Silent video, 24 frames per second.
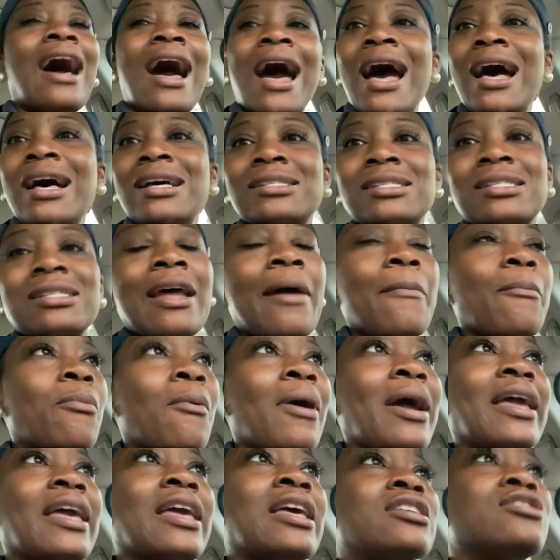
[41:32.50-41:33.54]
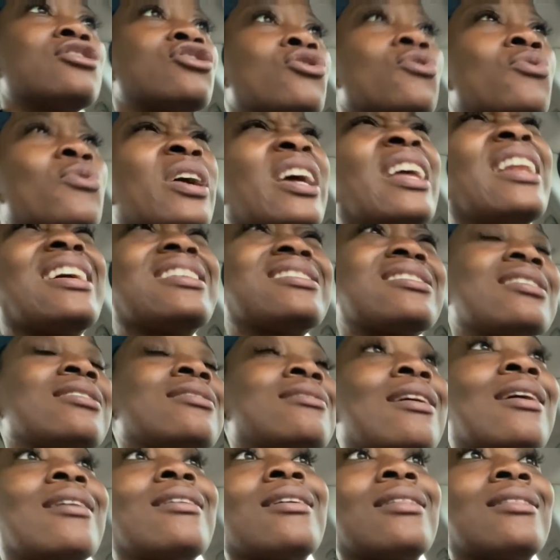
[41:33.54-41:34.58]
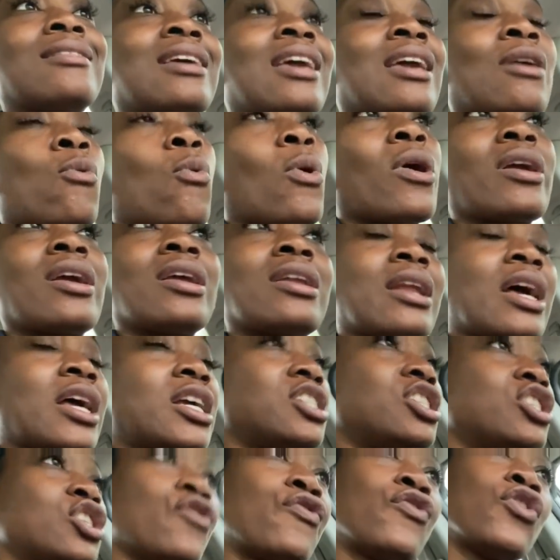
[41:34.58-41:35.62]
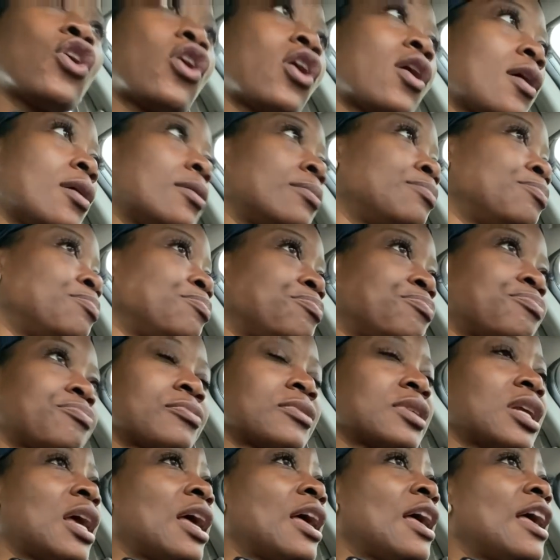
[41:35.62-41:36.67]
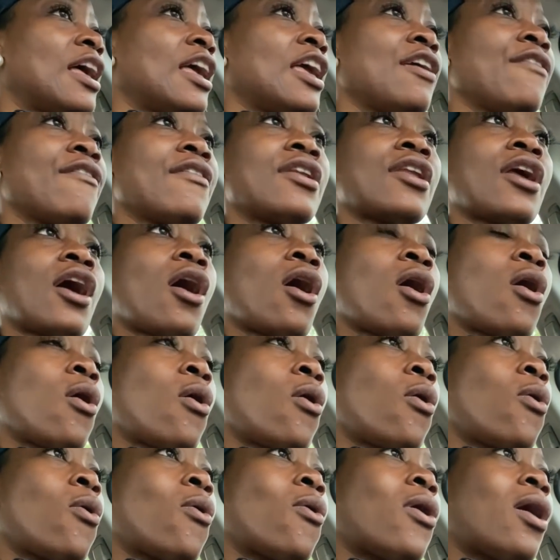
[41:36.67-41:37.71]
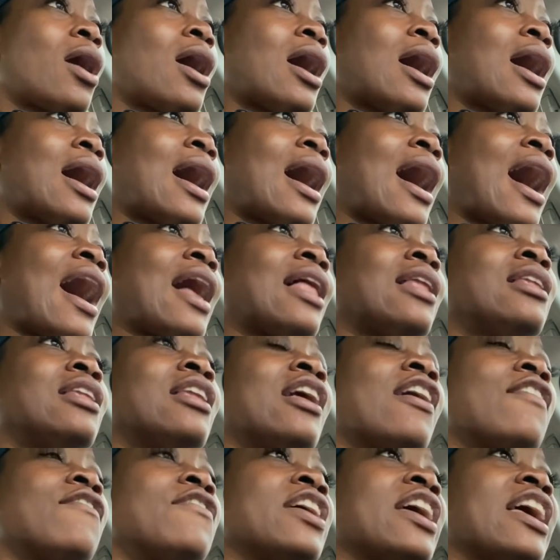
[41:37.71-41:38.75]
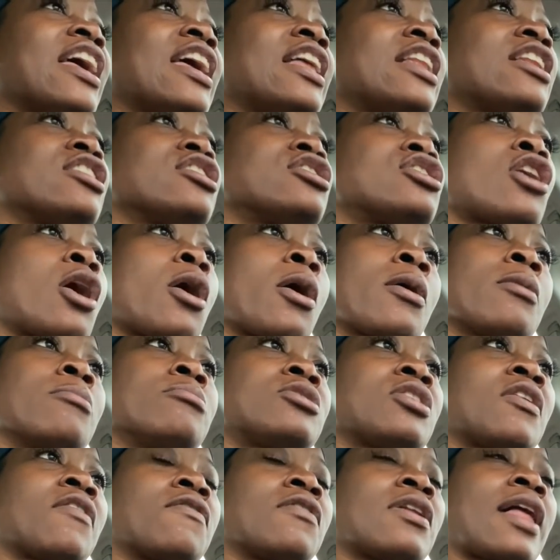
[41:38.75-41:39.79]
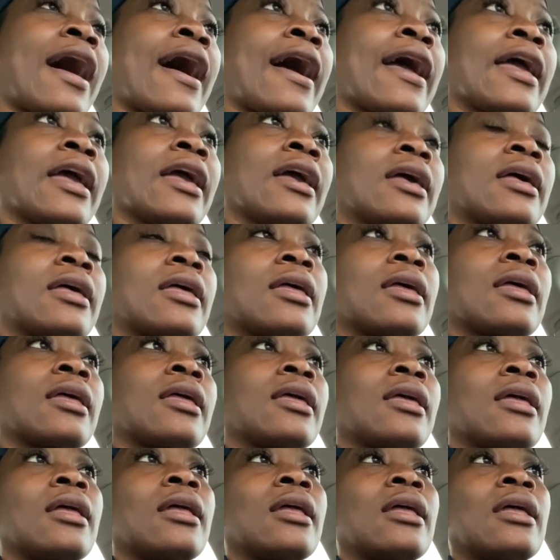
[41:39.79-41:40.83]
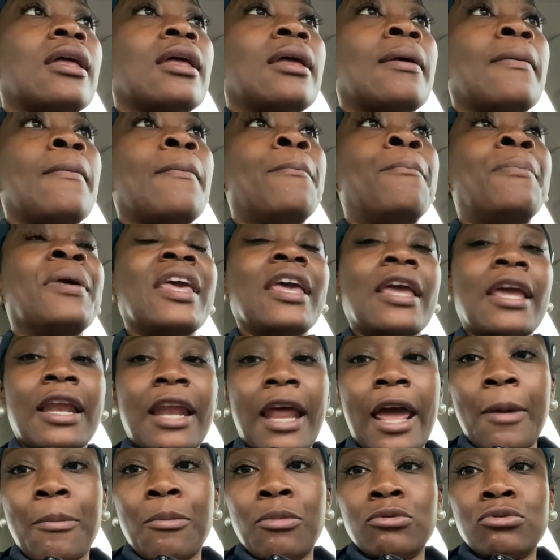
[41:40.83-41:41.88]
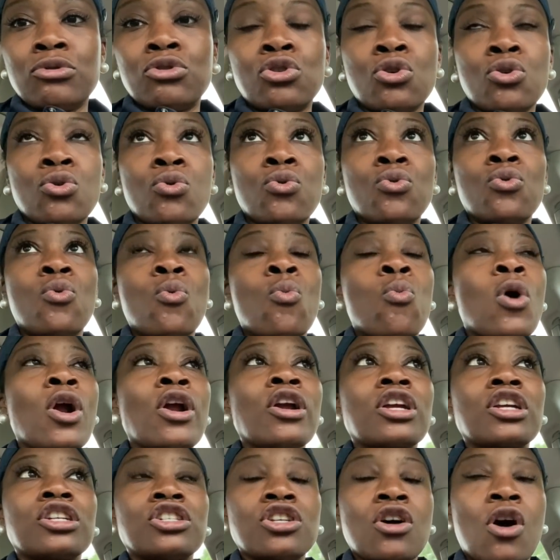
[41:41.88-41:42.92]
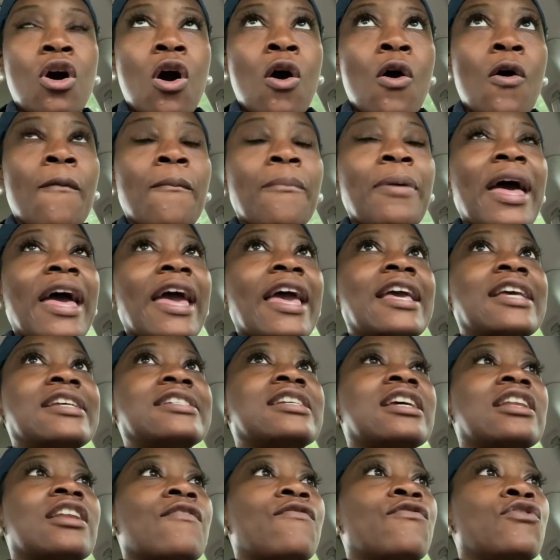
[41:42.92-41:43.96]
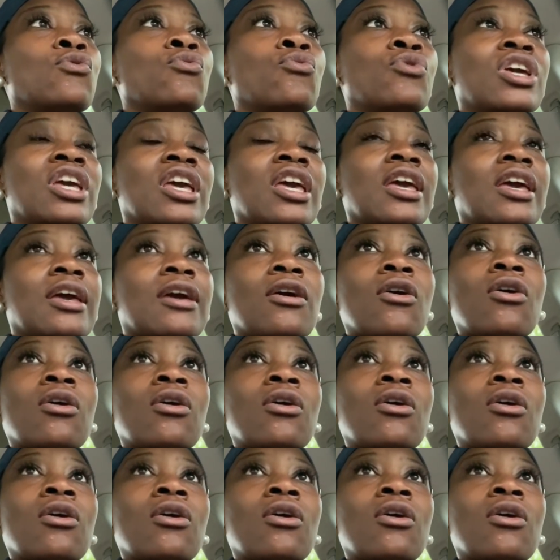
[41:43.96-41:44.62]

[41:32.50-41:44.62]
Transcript: I snap right into it, and that's another thing. Working night shift, y'all. Even though I love it in the terms of like being able to work at your own pace and if you get